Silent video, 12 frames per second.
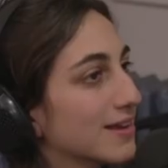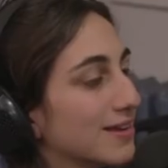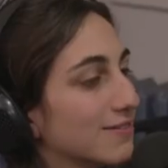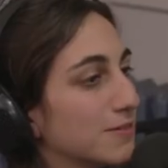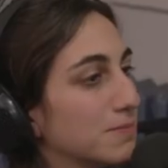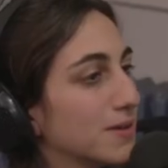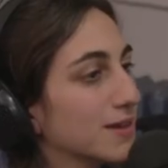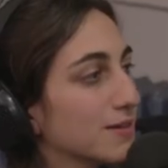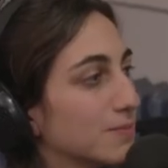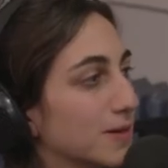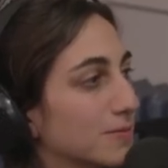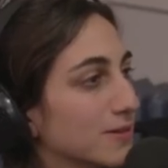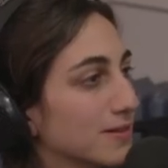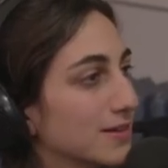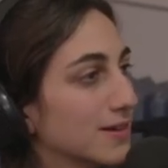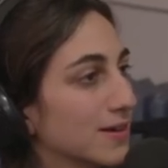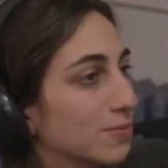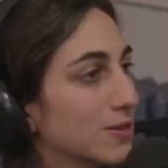an even bigger bubble
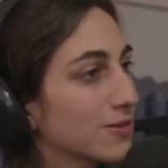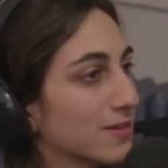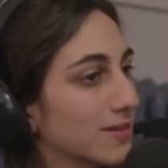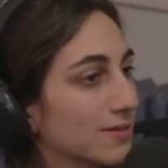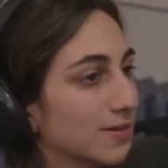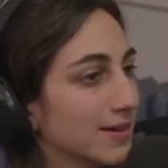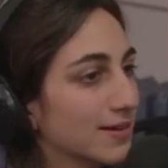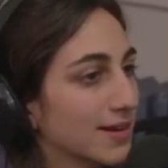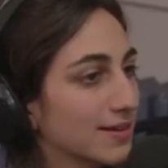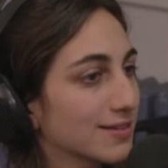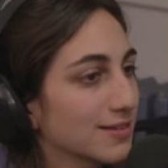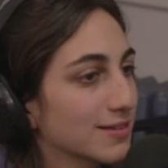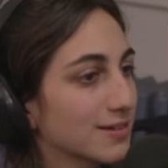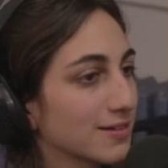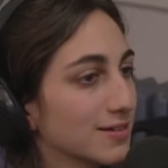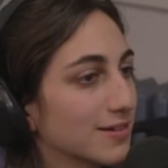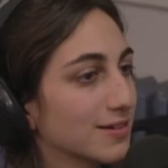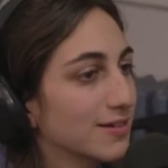than I'm usually wearing. So.
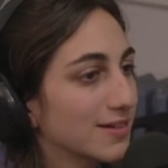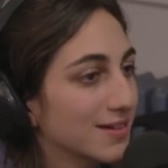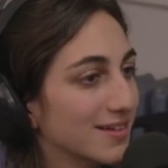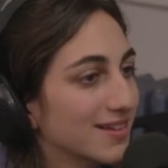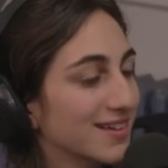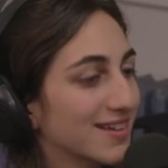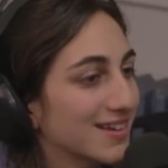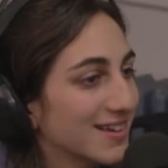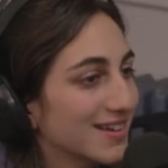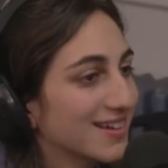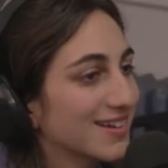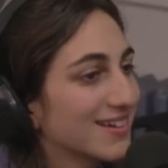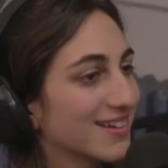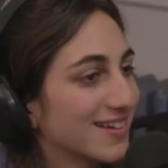Right. Yeah.